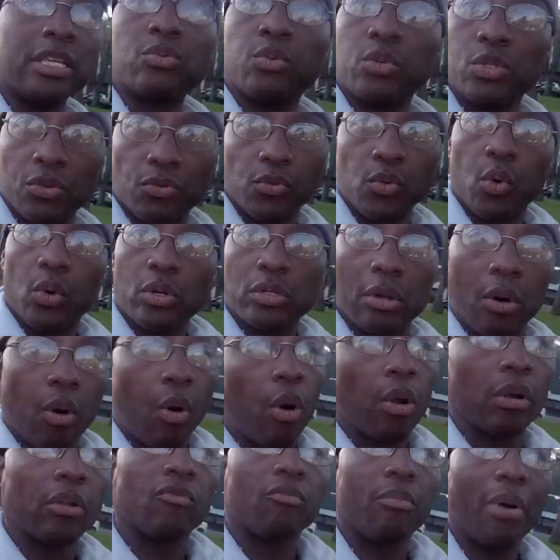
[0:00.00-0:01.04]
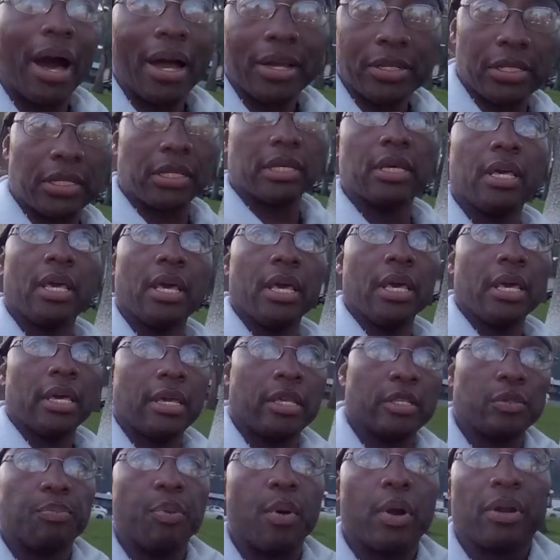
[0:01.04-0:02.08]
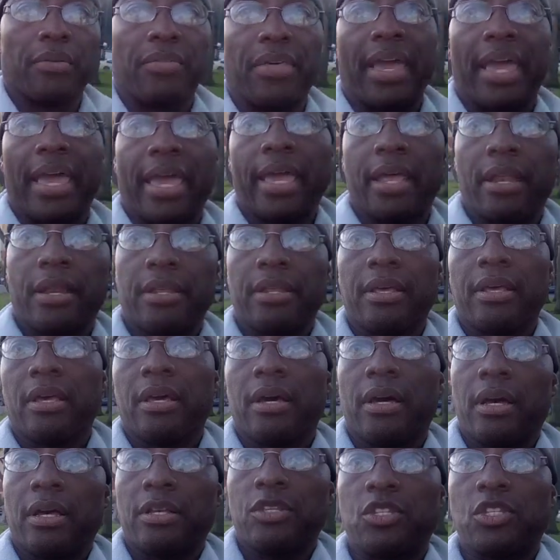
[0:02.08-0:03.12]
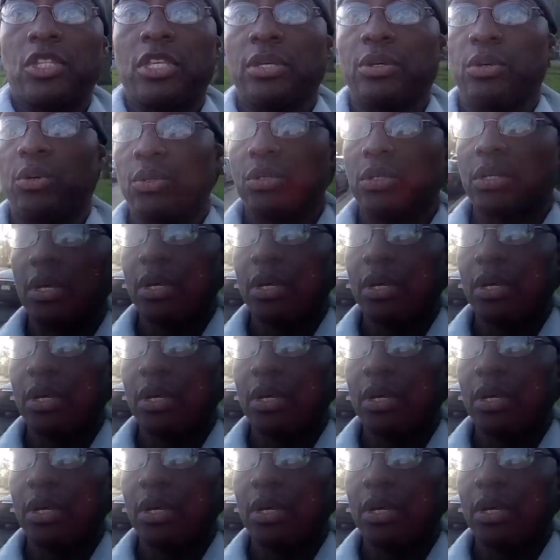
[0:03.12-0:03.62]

which of course all of boxing is part of the hand skills